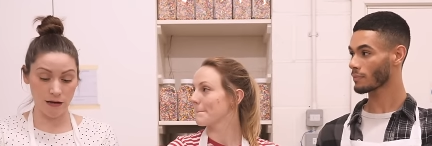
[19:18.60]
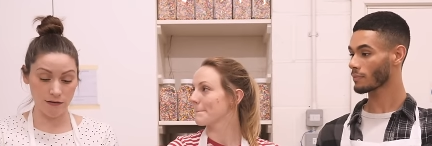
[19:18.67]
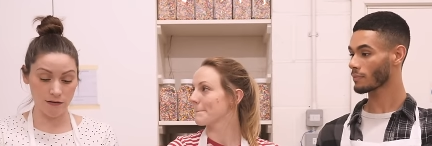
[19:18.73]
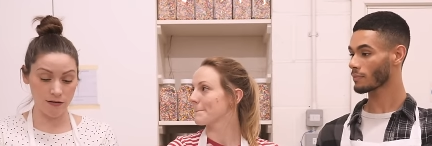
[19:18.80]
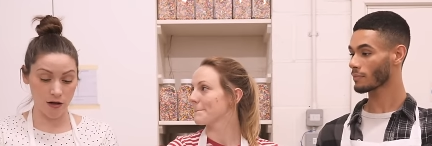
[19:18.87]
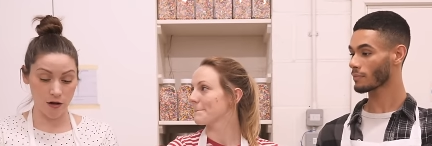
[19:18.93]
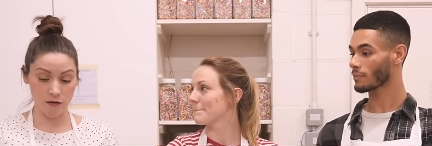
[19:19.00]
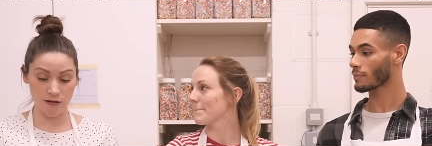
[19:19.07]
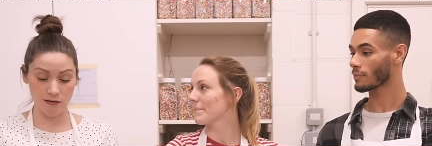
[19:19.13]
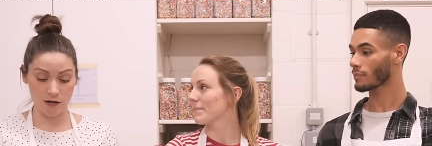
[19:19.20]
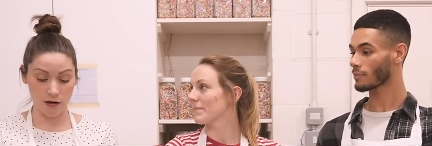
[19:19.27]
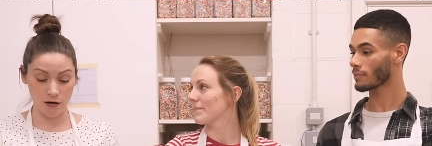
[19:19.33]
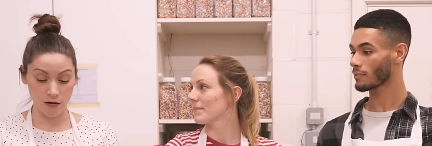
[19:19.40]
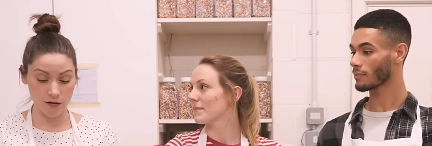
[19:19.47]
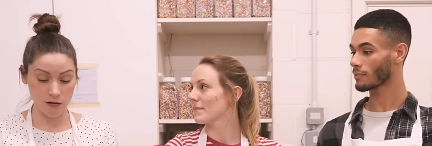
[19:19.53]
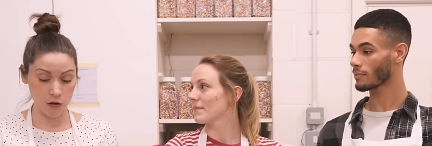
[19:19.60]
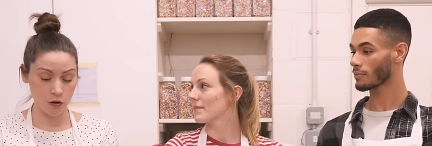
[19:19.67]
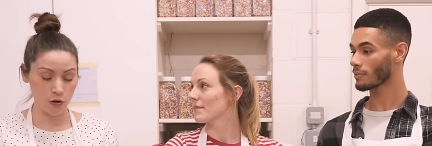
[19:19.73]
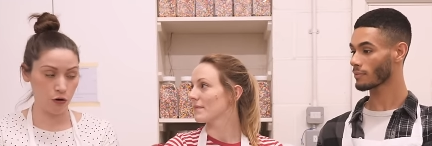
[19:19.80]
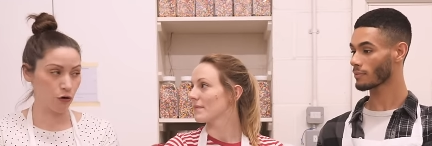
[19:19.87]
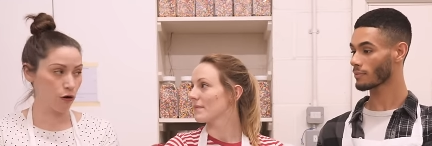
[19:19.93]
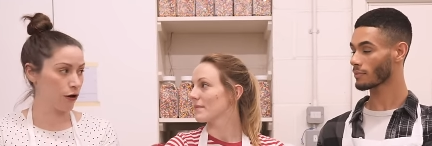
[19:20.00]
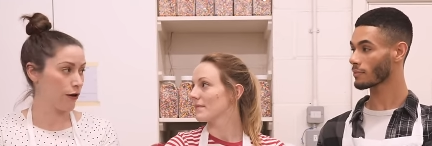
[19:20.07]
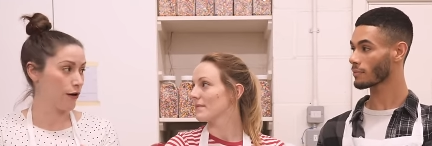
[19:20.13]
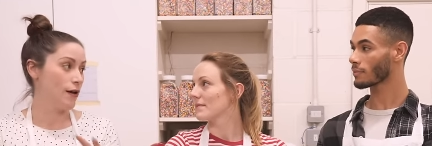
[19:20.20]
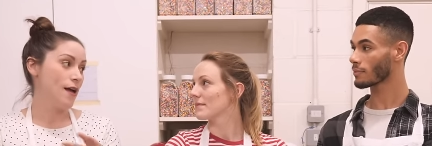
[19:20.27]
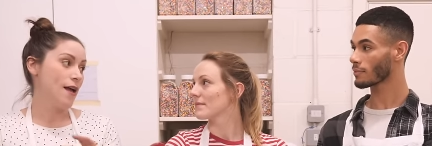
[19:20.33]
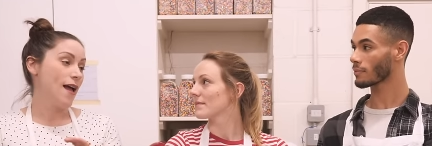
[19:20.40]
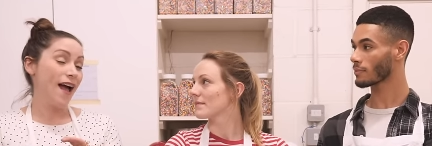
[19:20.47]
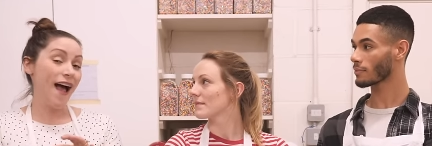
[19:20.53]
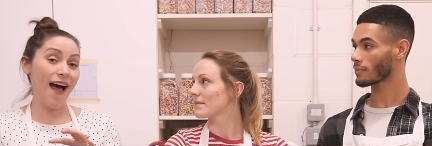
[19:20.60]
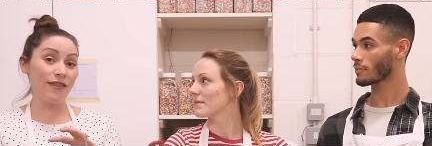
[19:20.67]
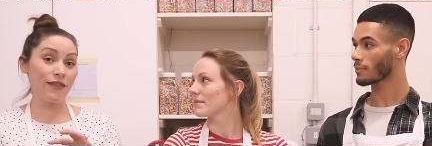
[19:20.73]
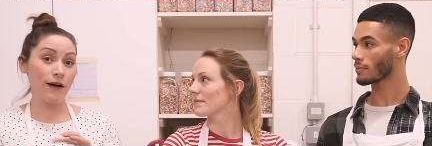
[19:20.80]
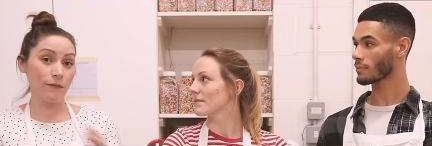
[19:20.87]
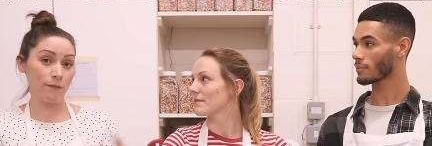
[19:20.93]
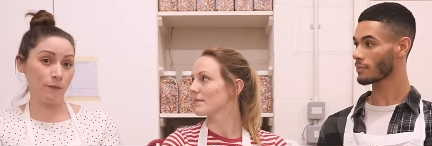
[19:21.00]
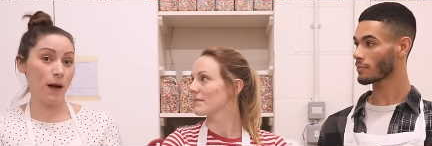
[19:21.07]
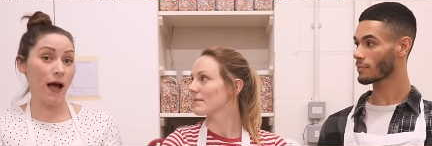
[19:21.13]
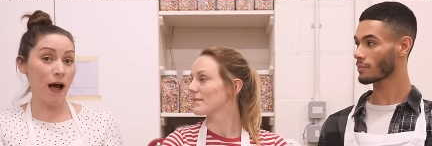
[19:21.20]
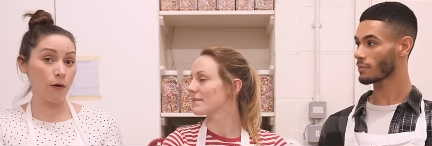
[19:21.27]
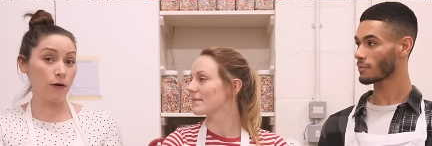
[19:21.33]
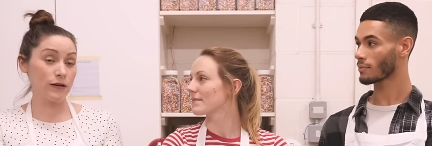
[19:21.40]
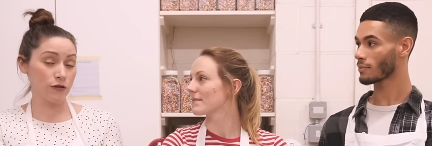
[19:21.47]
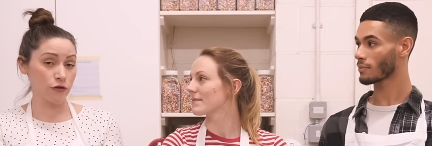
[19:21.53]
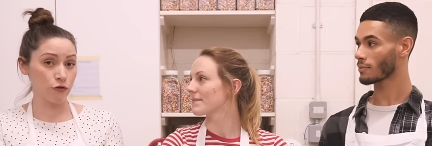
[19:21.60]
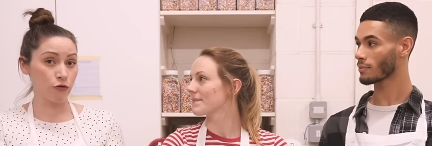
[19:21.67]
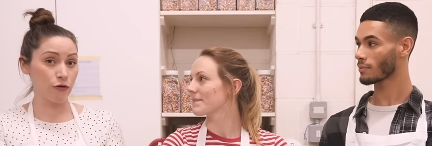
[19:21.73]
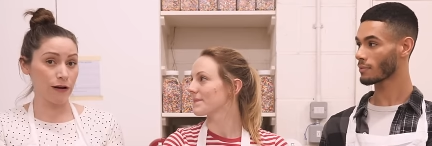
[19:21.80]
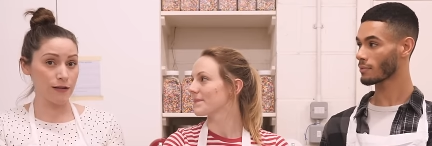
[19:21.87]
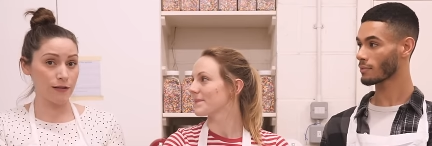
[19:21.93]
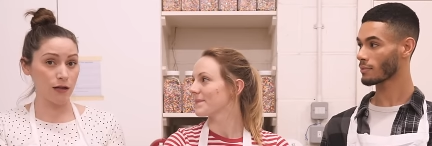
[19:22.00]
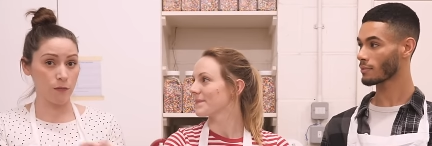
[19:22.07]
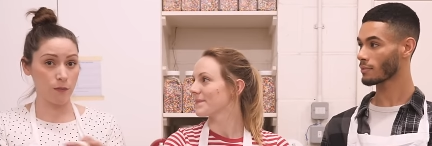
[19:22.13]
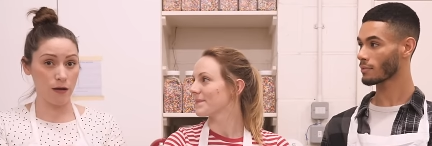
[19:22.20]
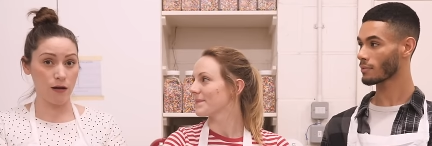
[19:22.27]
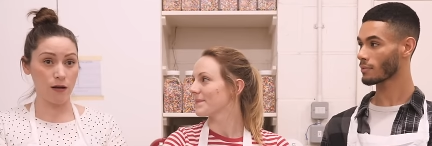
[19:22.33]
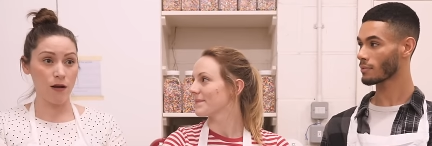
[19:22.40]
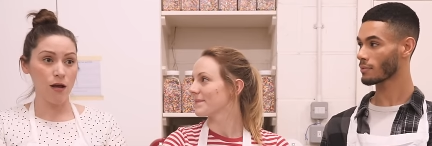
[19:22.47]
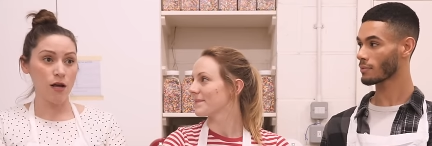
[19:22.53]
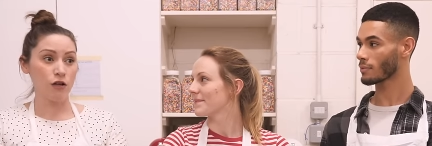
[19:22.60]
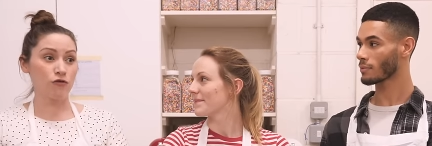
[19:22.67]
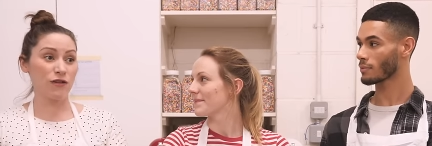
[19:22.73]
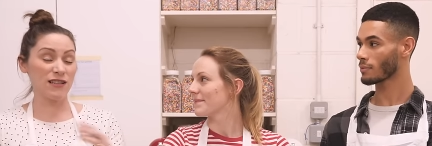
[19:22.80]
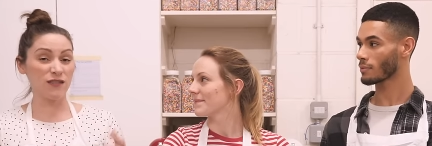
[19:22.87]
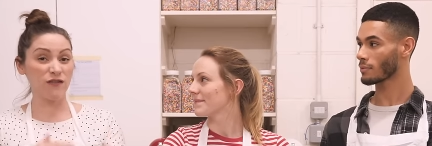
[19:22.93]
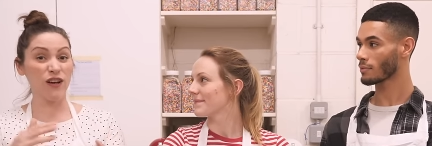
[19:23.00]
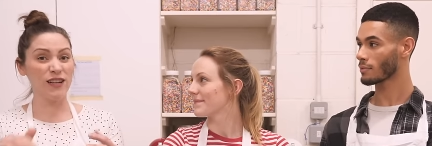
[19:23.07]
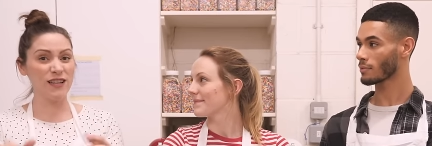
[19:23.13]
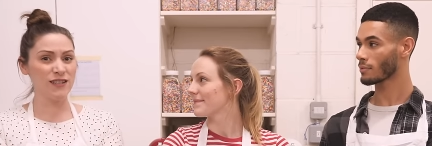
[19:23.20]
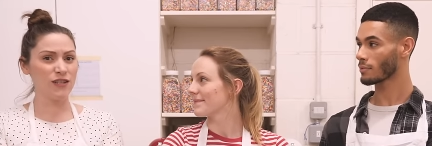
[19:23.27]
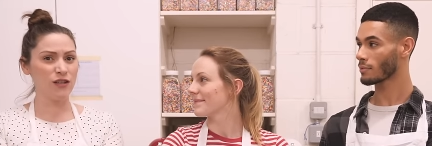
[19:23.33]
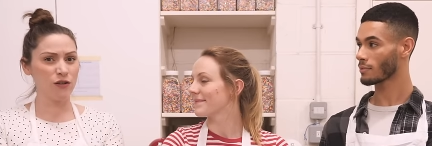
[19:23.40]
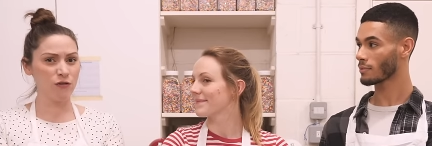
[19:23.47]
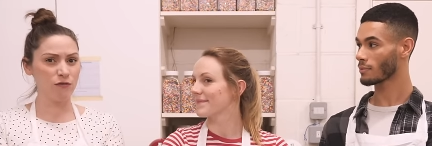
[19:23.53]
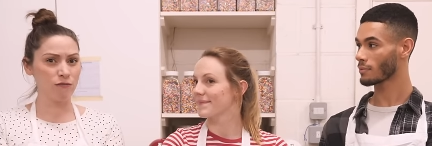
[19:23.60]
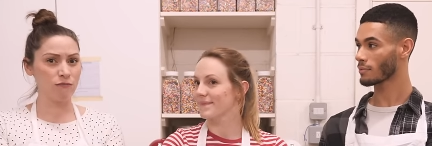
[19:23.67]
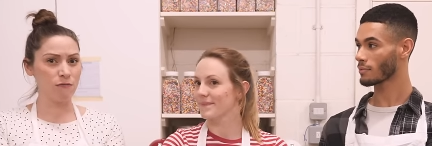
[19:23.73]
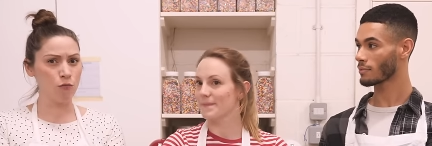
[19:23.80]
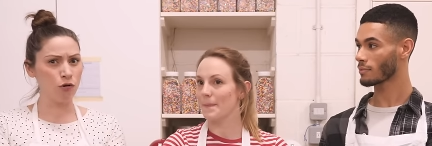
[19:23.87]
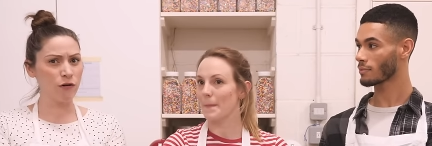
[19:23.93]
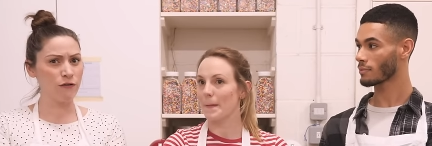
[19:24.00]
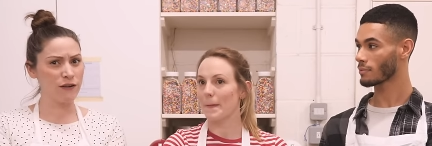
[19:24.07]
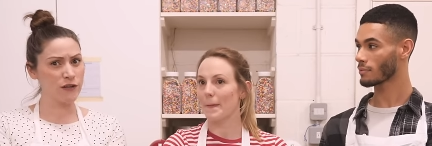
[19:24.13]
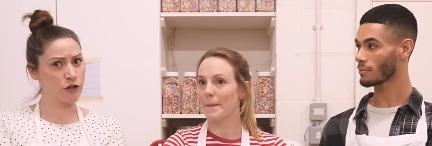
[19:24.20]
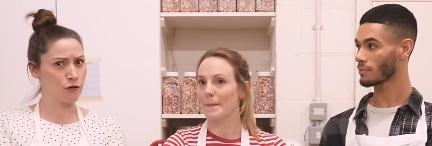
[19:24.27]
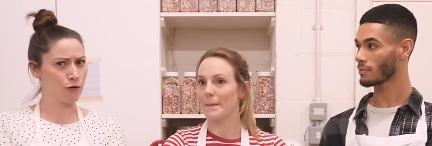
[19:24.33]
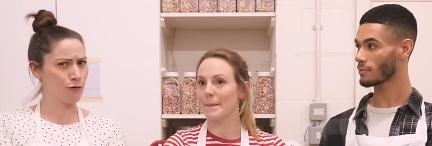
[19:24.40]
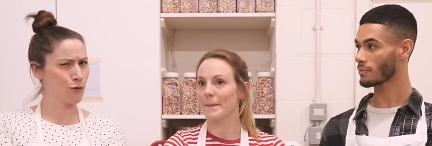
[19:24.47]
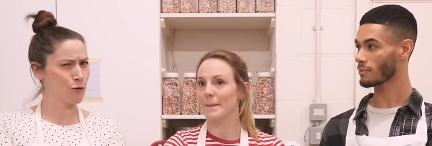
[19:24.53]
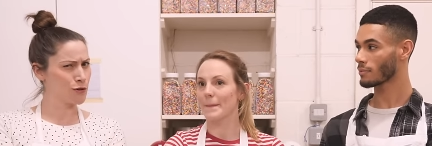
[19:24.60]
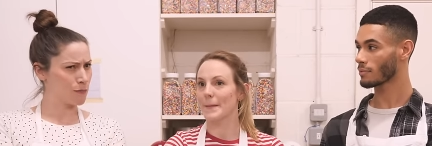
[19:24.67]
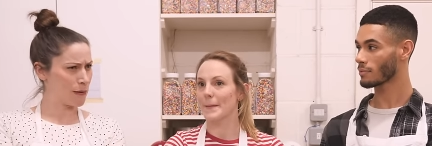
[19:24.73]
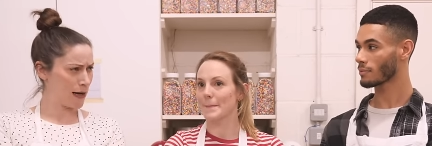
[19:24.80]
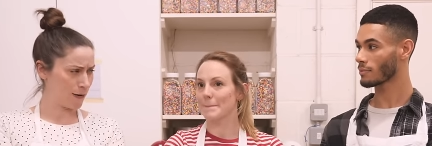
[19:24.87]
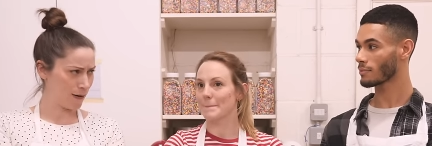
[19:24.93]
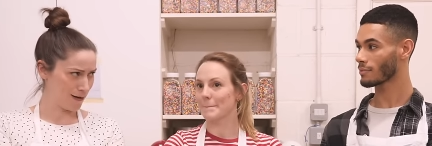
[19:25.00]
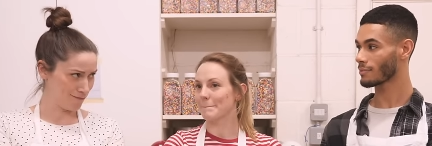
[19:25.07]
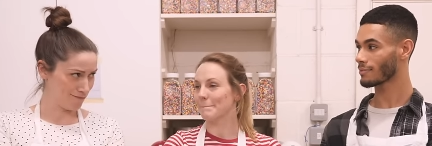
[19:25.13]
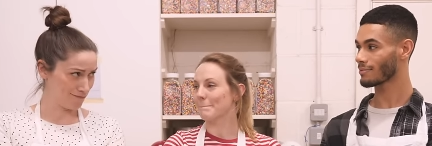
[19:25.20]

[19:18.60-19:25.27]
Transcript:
Speaker 1: and so it's going to last a lot longer. And that power it's drawing is going to be transferred into more efficient horsepower.